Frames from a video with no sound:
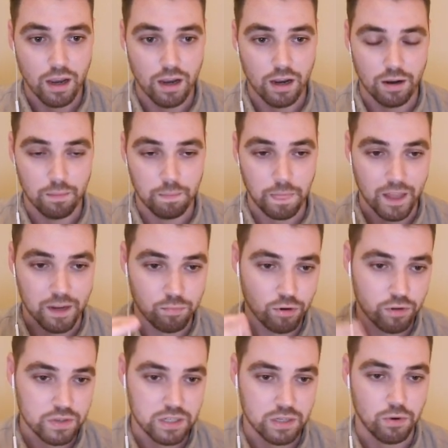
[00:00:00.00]
I
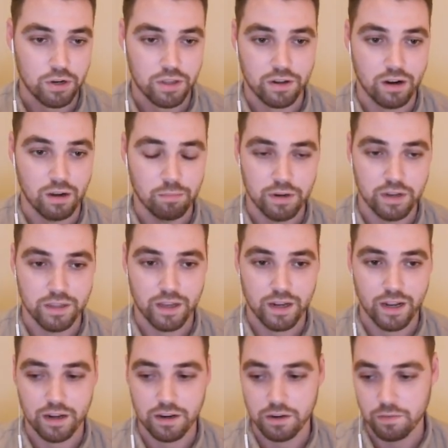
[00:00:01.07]
previously worked at a company that
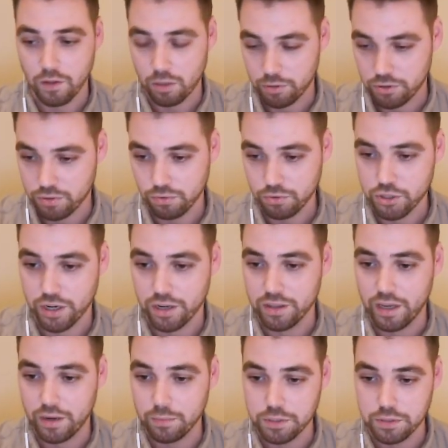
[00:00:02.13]
had a developer toolchain
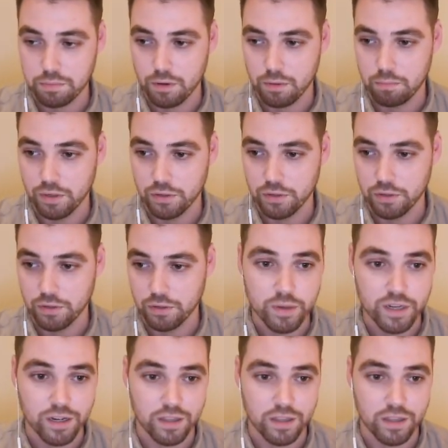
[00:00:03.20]
that was built in Ruby,